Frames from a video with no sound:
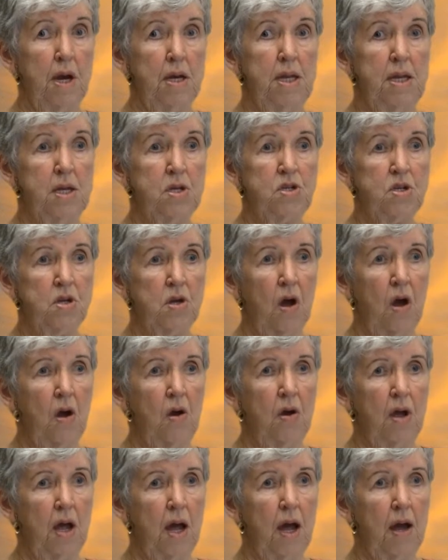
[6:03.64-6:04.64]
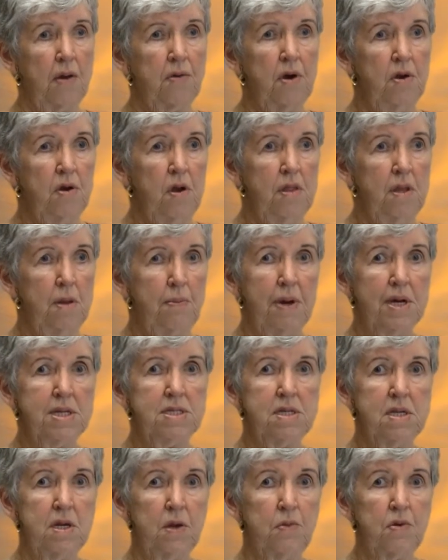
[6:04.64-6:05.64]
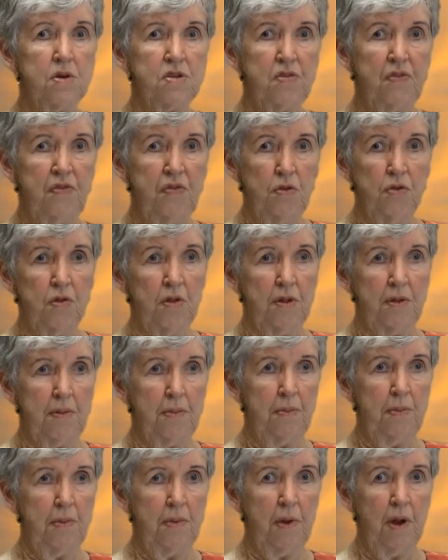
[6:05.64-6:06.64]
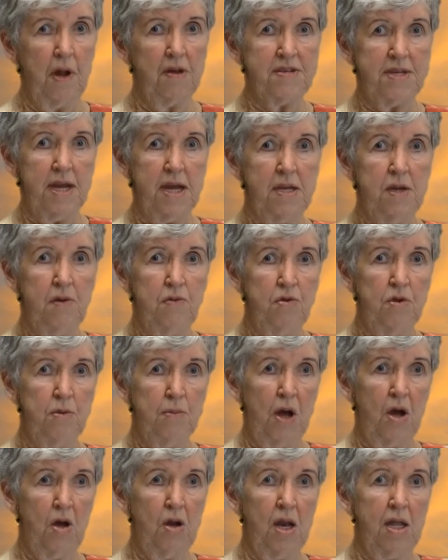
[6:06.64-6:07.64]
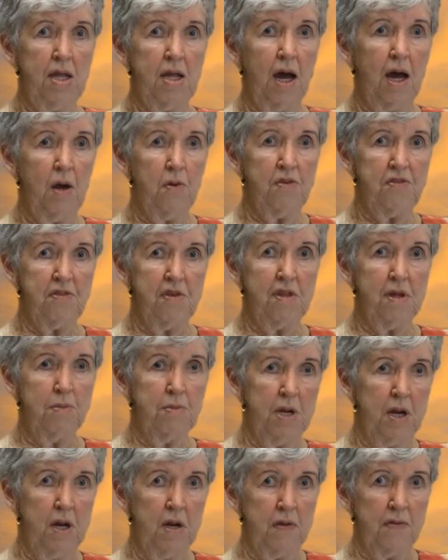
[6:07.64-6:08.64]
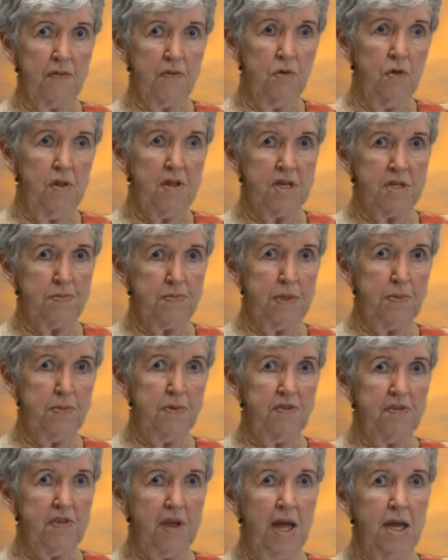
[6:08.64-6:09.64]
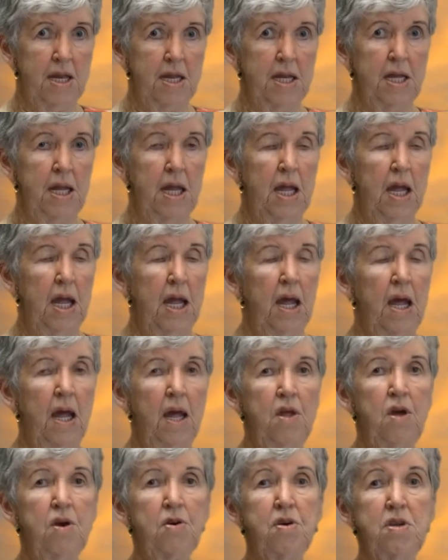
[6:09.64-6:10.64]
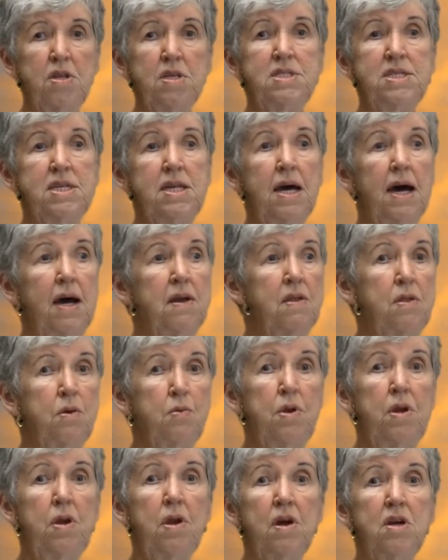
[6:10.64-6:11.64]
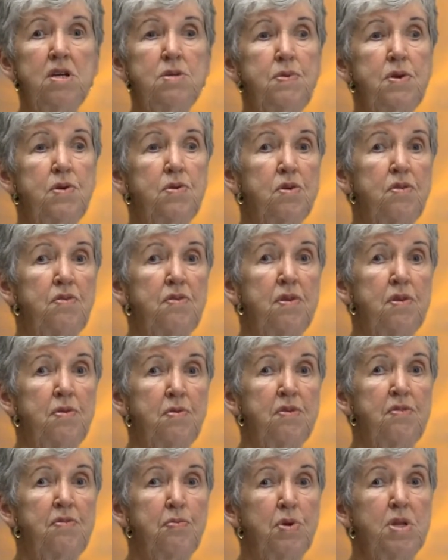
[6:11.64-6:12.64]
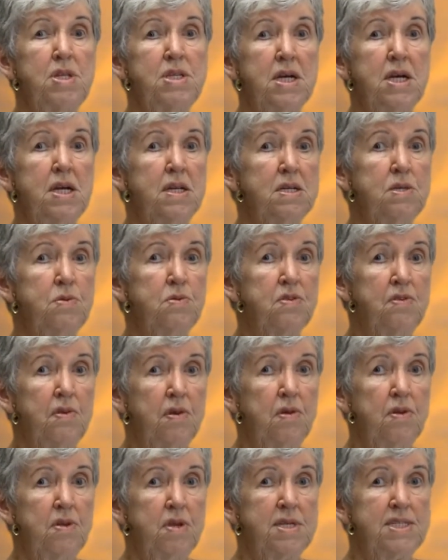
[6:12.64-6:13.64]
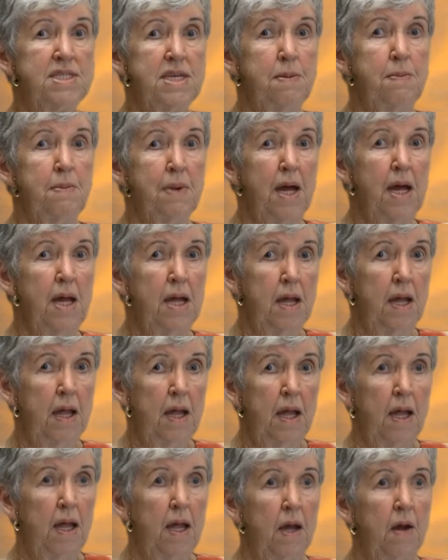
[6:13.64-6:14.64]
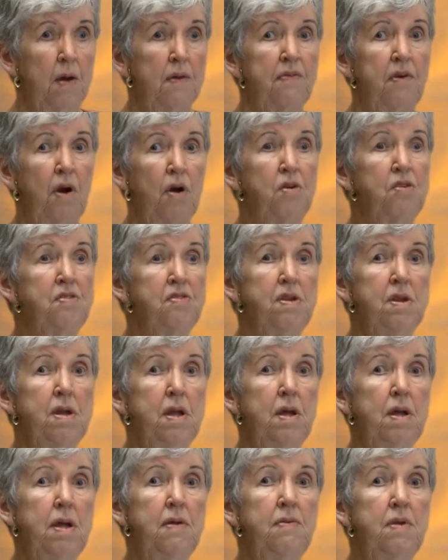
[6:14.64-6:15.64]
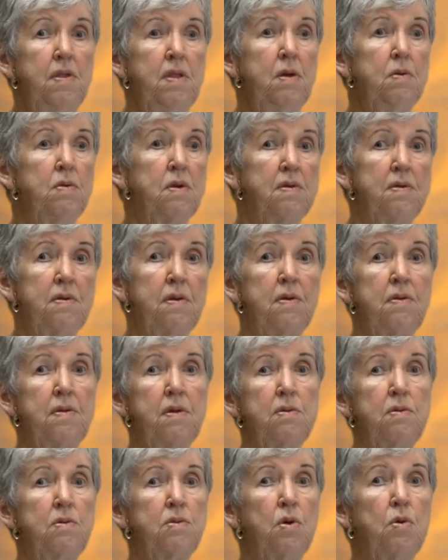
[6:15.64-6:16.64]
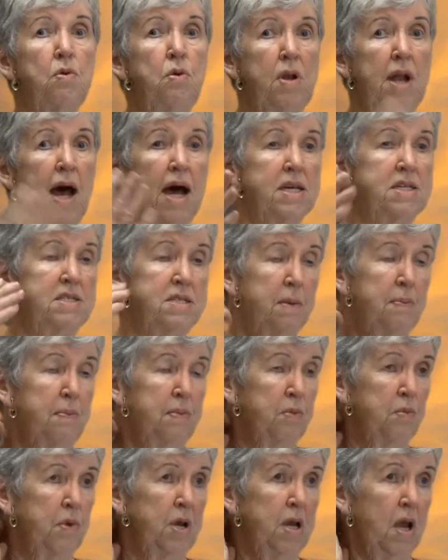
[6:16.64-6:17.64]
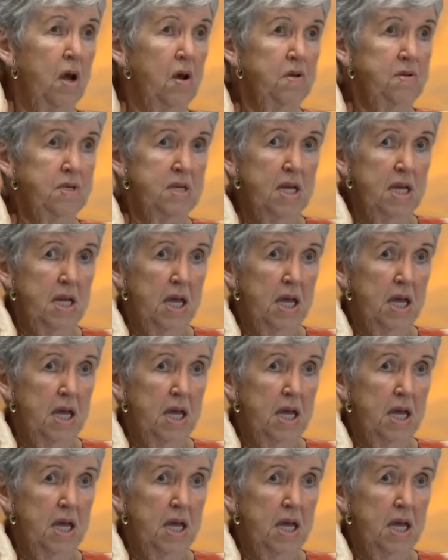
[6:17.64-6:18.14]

I needed to go. I got on the bus and it was full, standing room only. I was in the middle of all these people standing. You couldn't see out of the windows because it was winter, this was in December. Frozen, everything was all iced up, the windows,